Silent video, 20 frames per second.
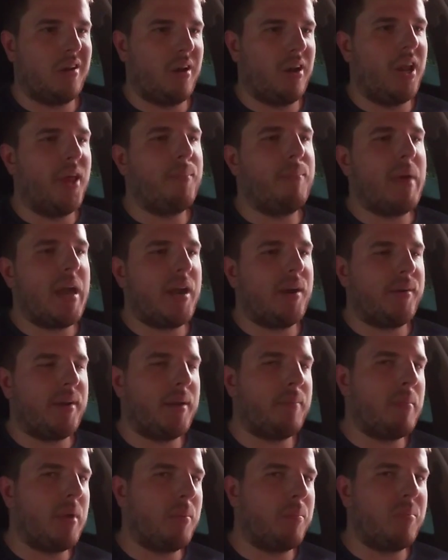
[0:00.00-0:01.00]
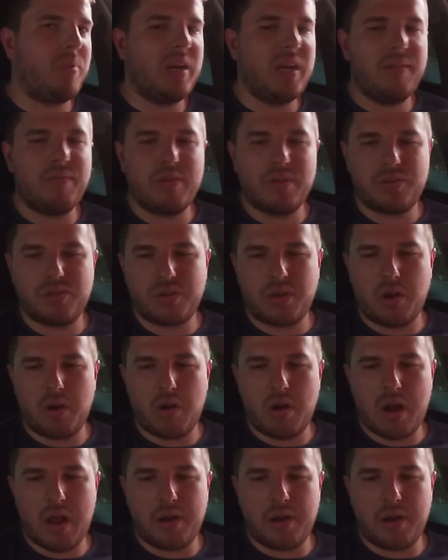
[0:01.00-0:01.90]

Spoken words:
a lot better than my previous car